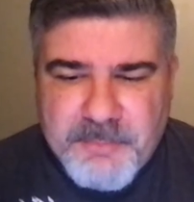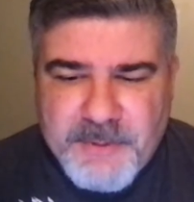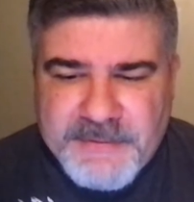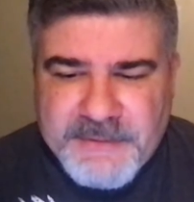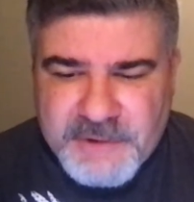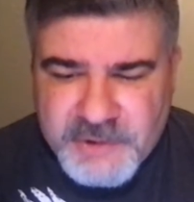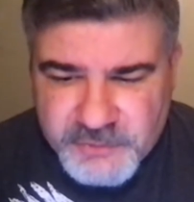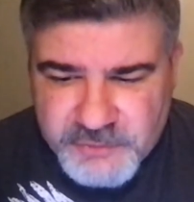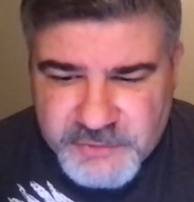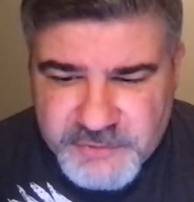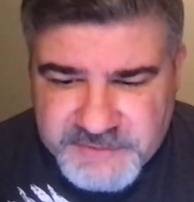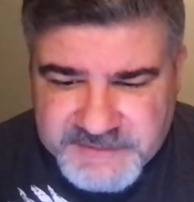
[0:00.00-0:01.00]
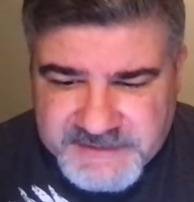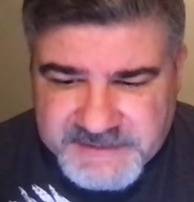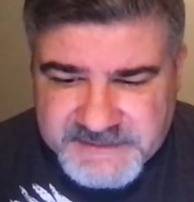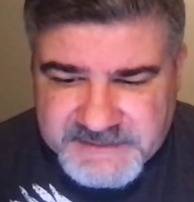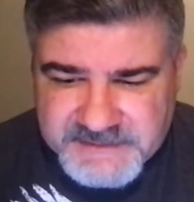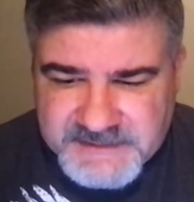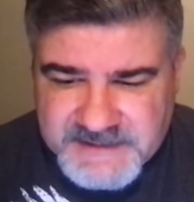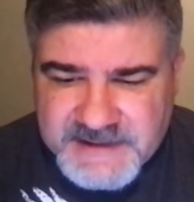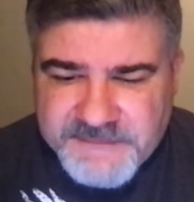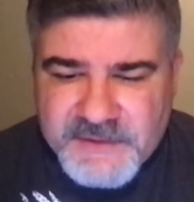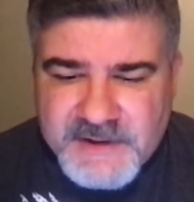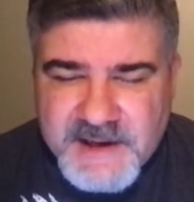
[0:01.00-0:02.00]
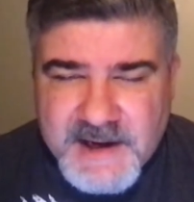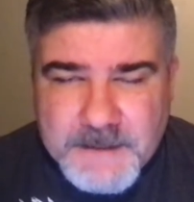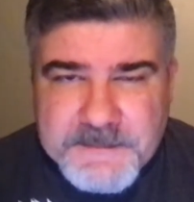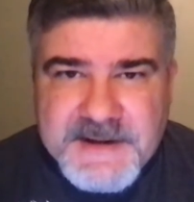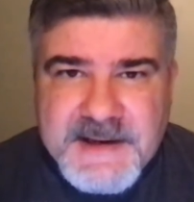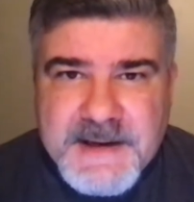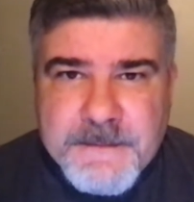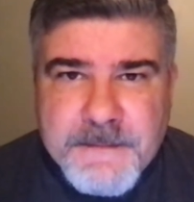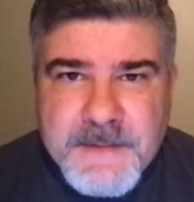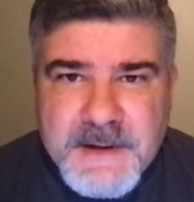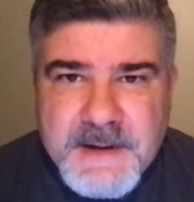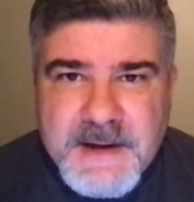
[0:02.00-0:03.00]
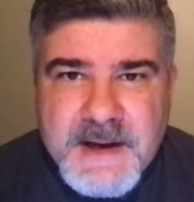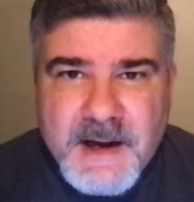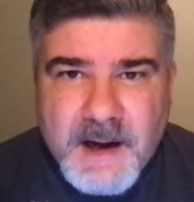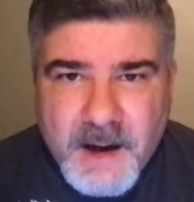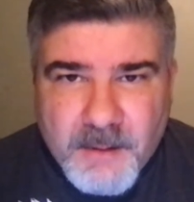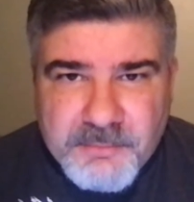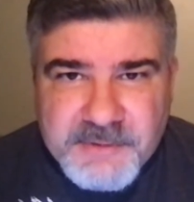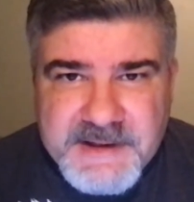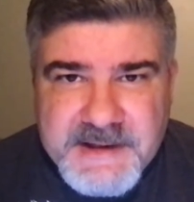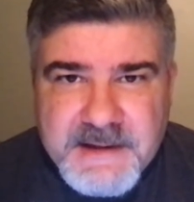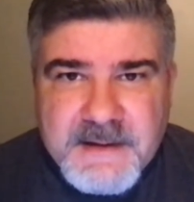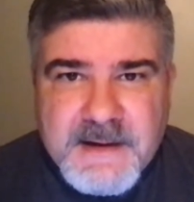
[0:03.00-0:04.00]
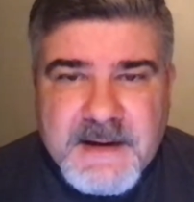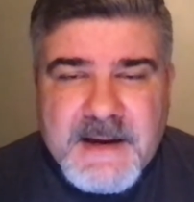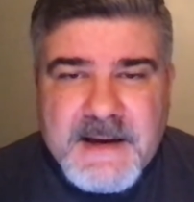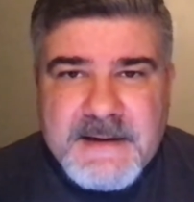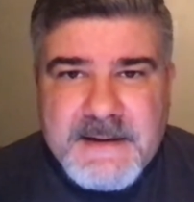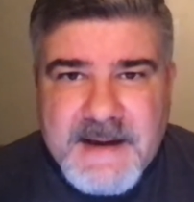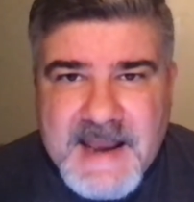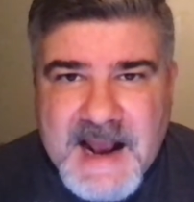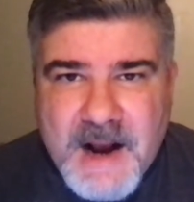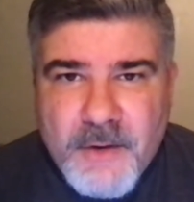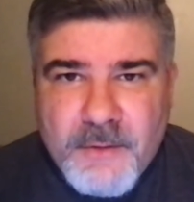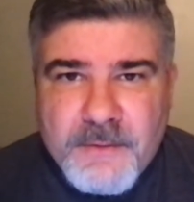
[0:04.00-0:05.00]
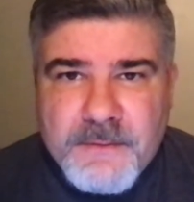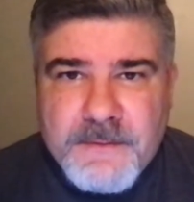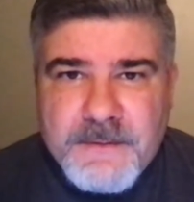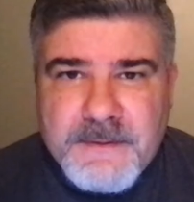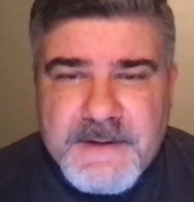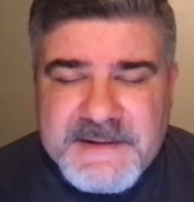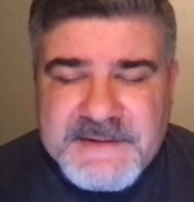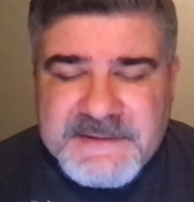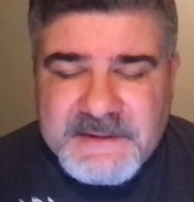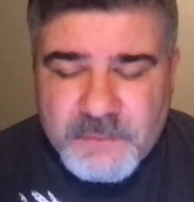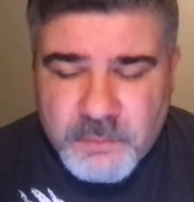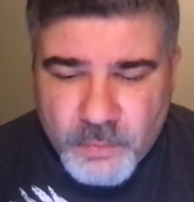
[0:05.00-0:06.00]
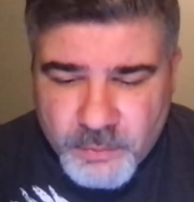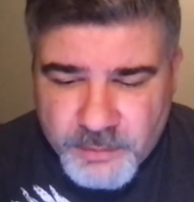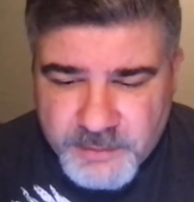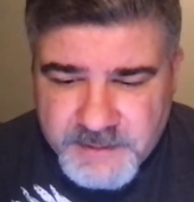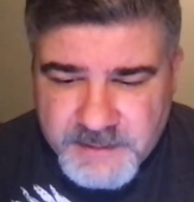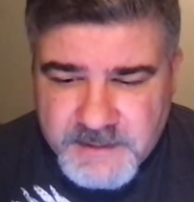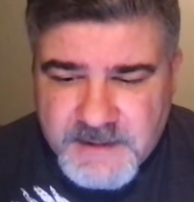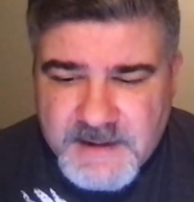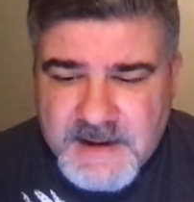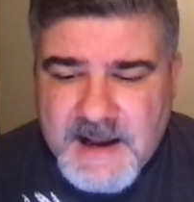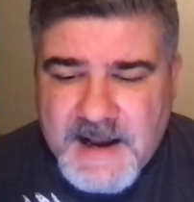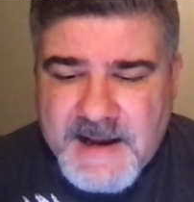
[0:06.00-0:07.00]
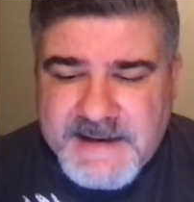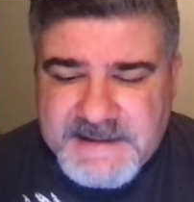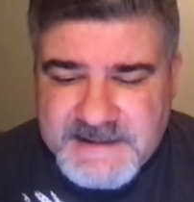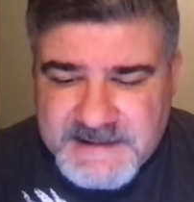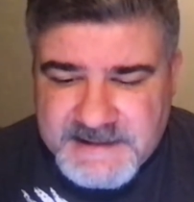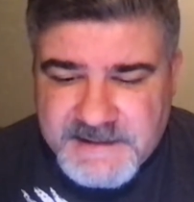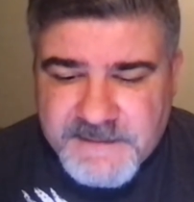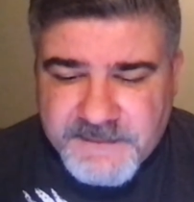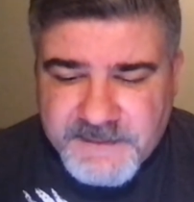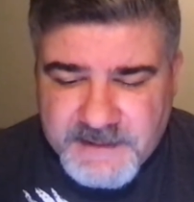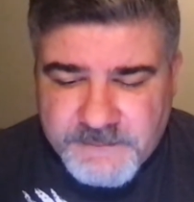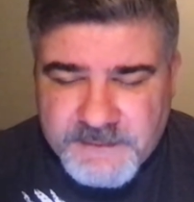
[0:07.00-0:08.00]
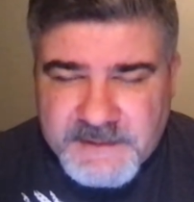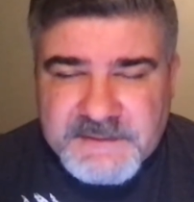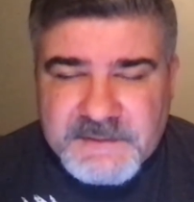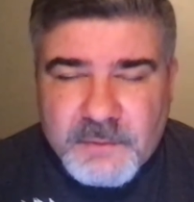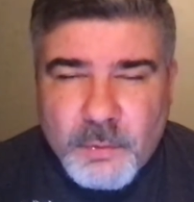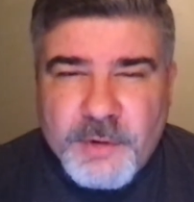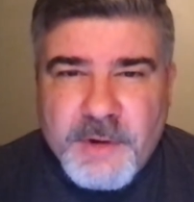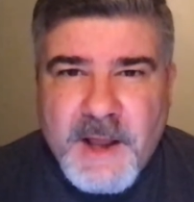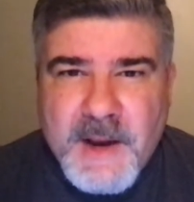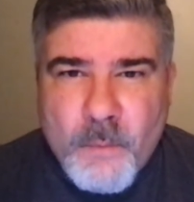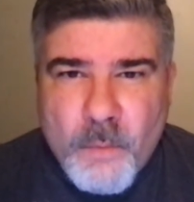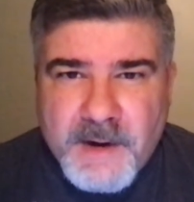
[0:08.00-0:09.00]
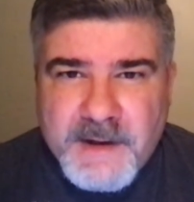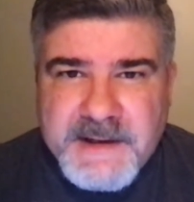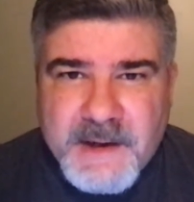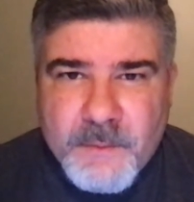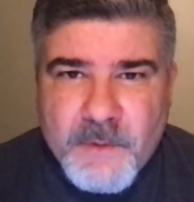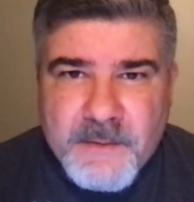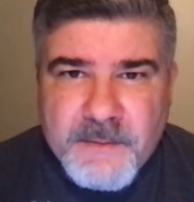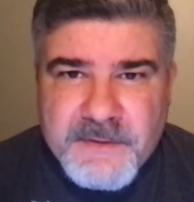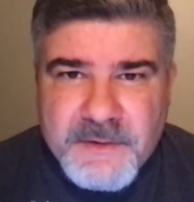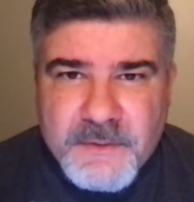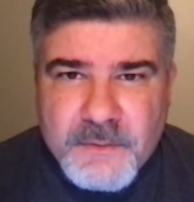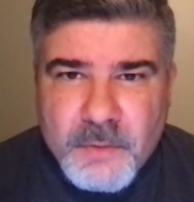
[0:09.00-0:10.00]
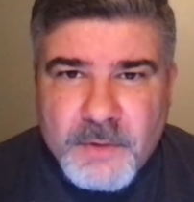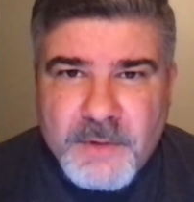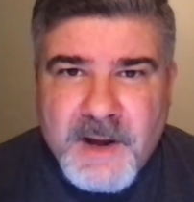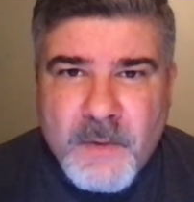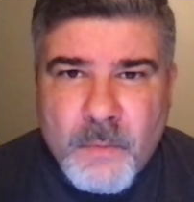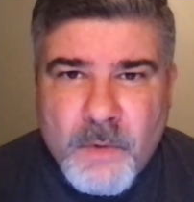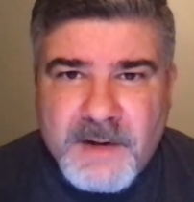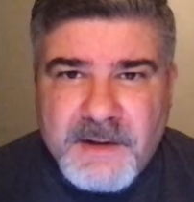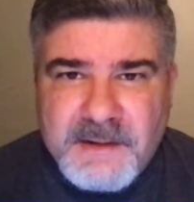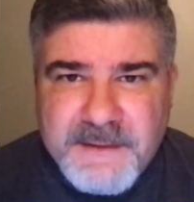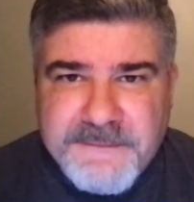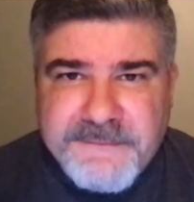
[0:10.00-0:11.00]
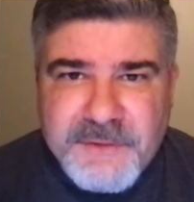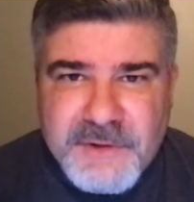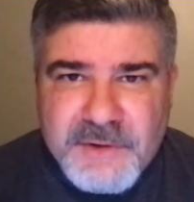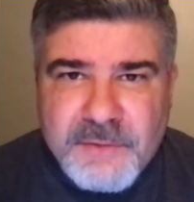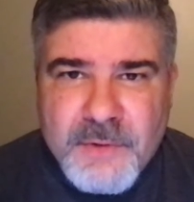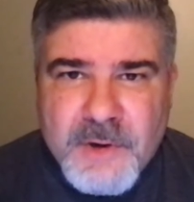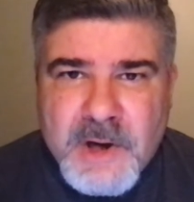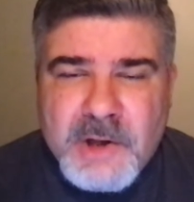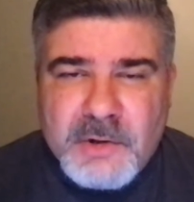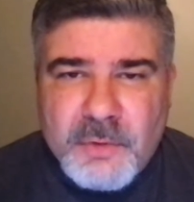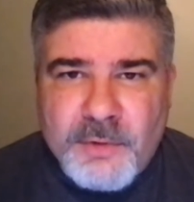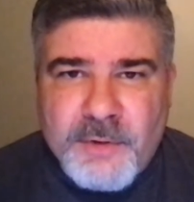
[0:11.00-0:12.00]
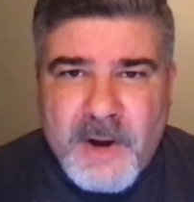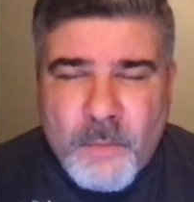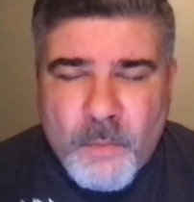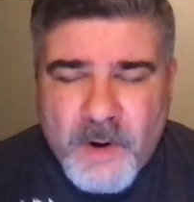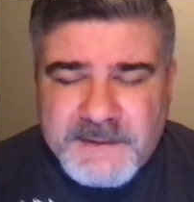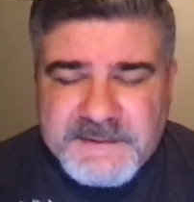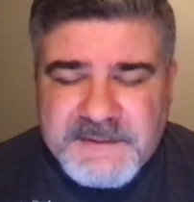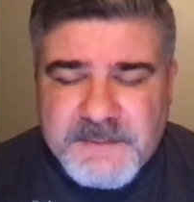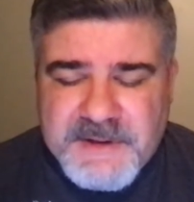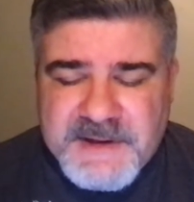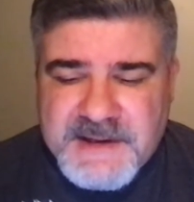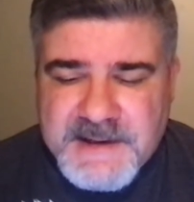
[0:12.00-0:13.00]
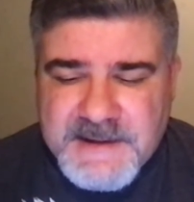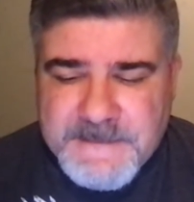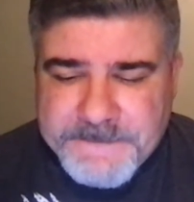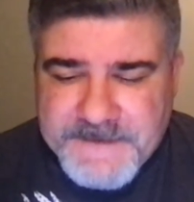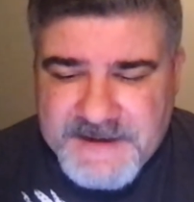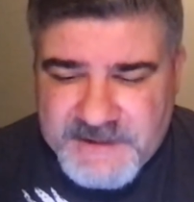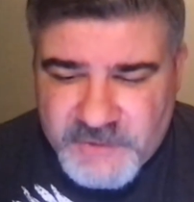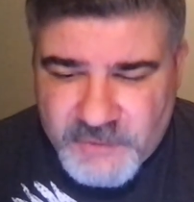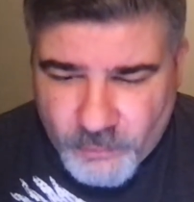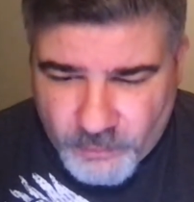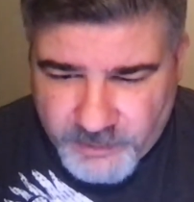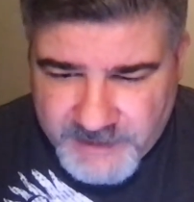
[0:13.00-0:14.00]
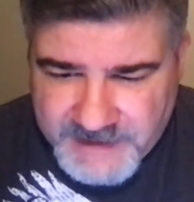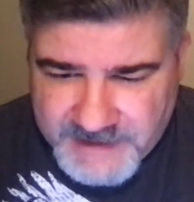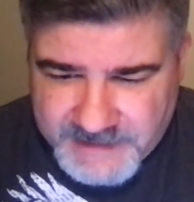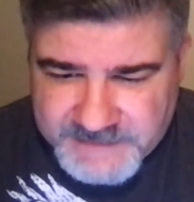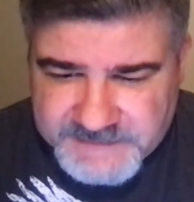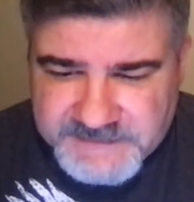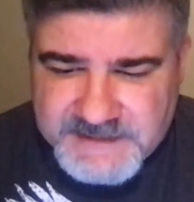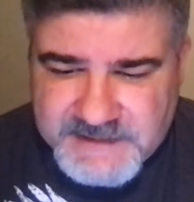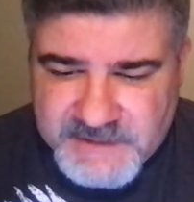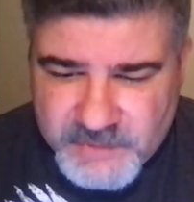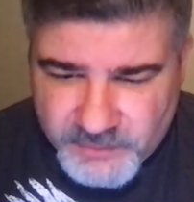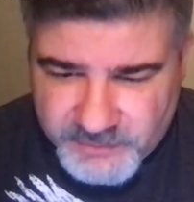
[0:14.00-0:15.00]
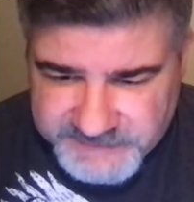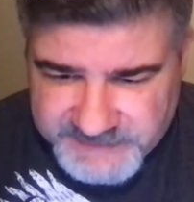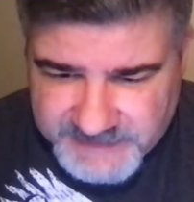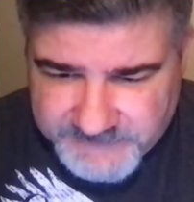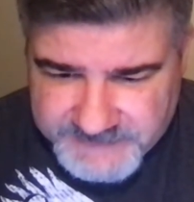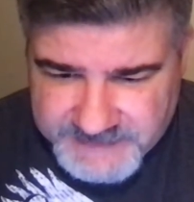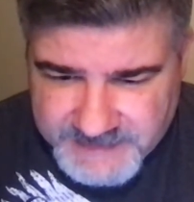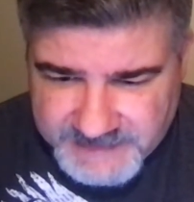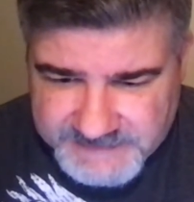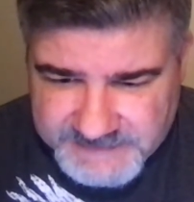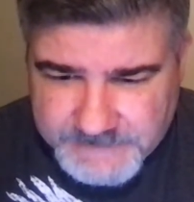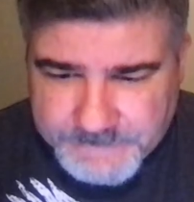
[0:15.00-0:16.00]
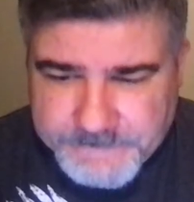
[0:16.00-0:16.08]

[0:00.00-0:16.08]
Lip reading: But the good news is, if you come to him humbly now and say, Lord, I need forgiveness. Lord, I want to get right with you. Lord, I want to live for you. Lord, I want to be in your hands, in your safety net.